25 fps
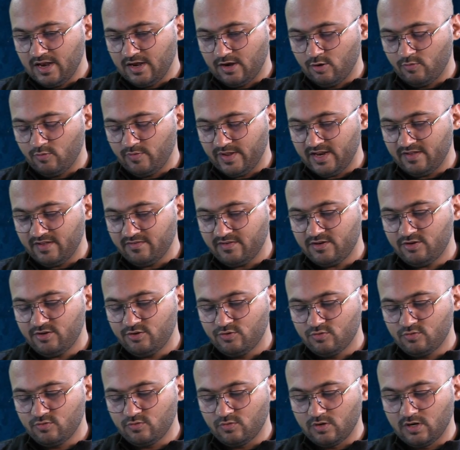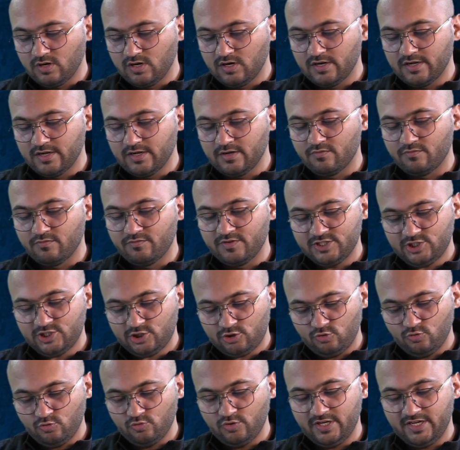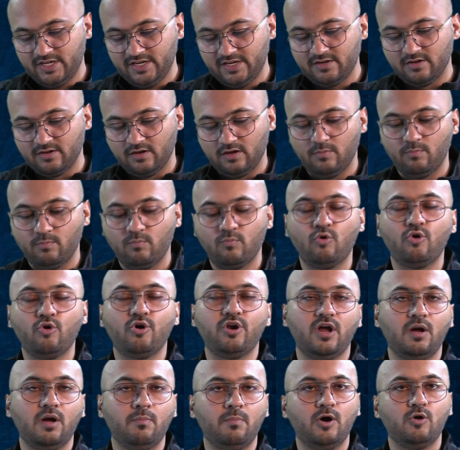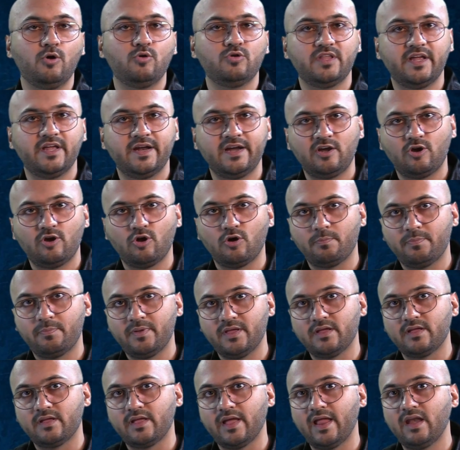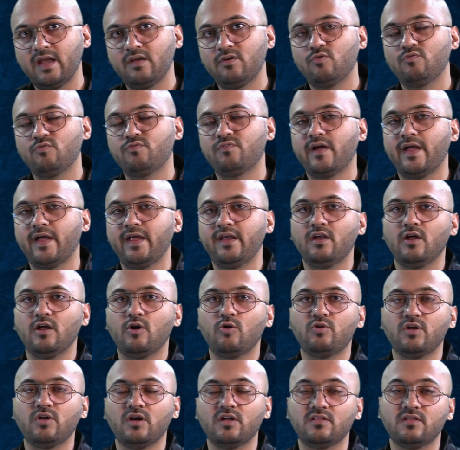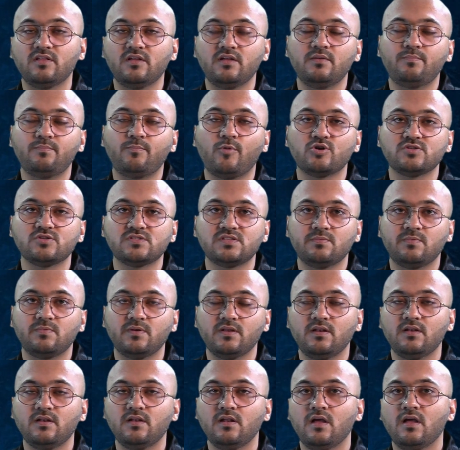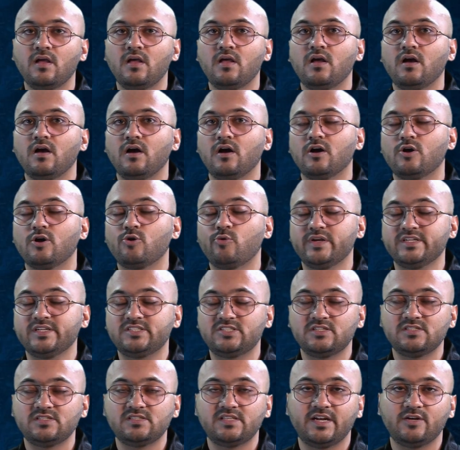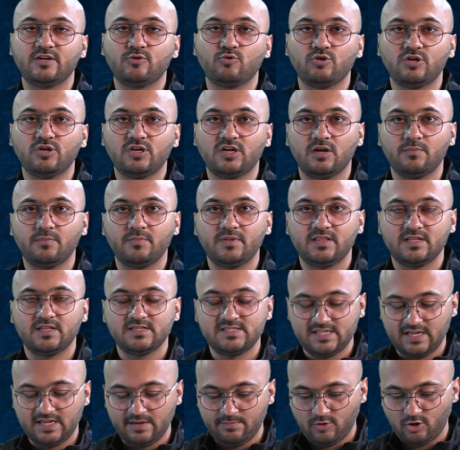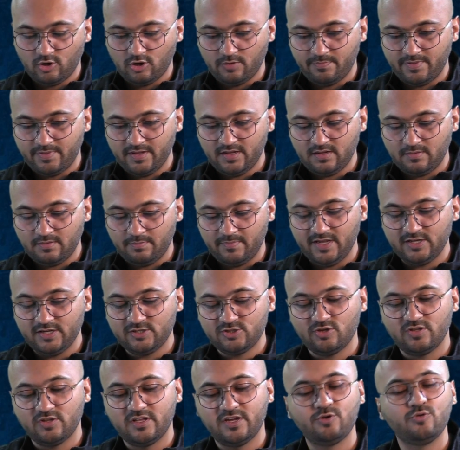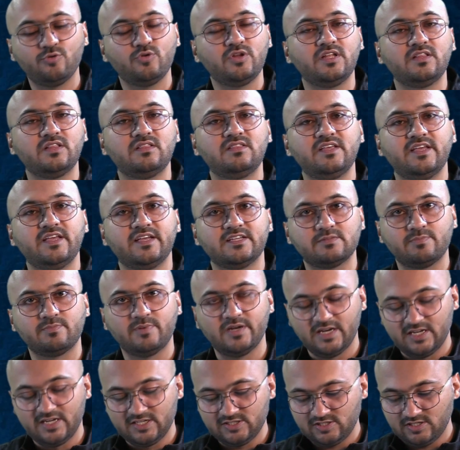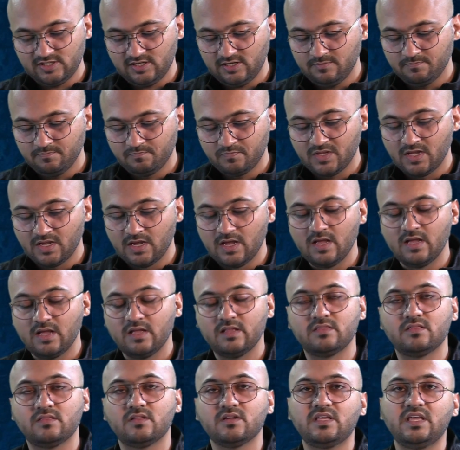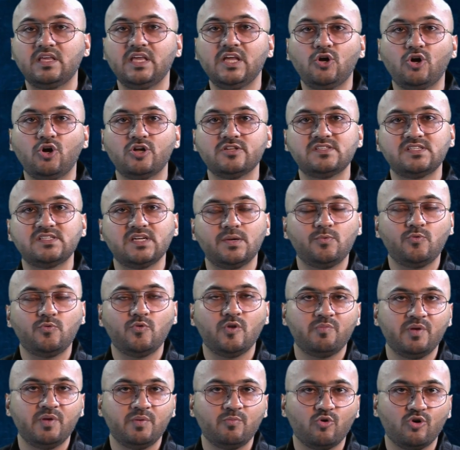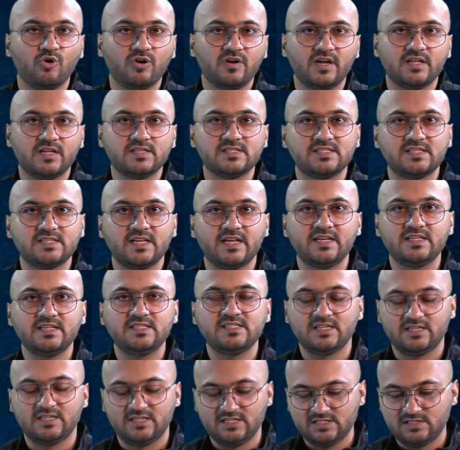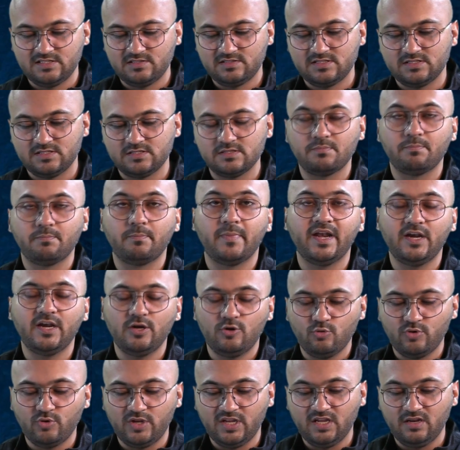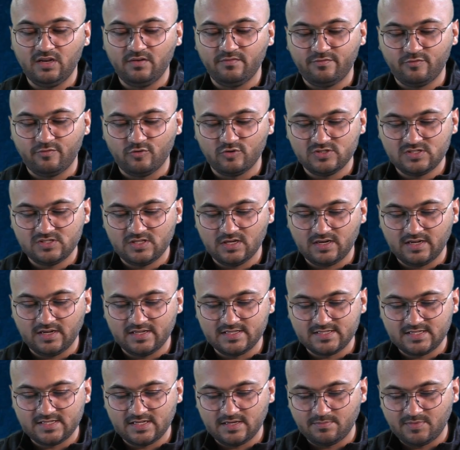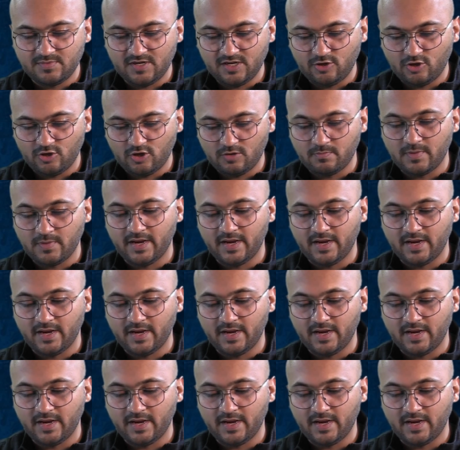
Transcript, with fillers: Now, whenever you uh, wish to read more about that topic and to find out other possible uh, questions that could come in the same topic, make sure that you read the explanation. The key concept will be more concise. It is meant to reinforce the concept in your